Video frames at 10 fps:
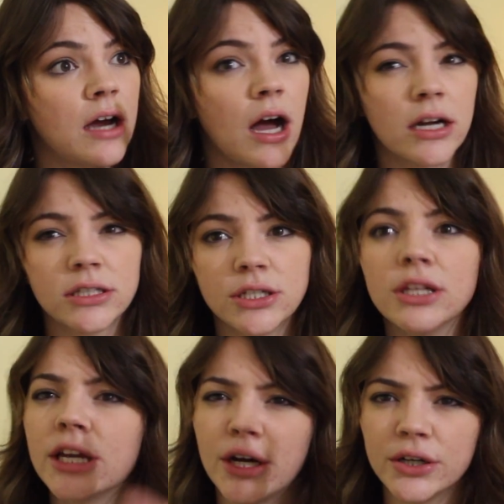
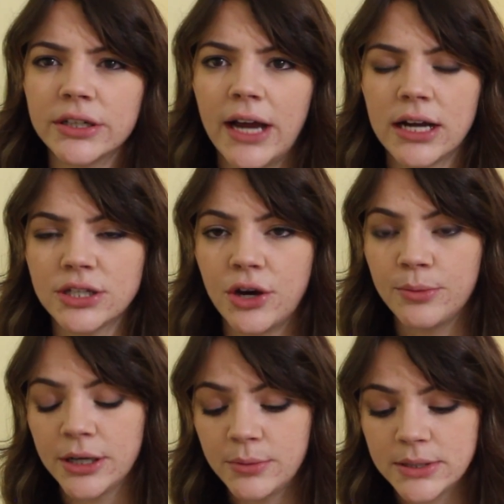early
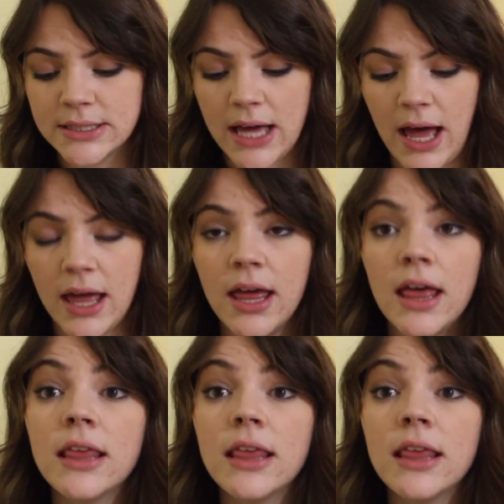October was that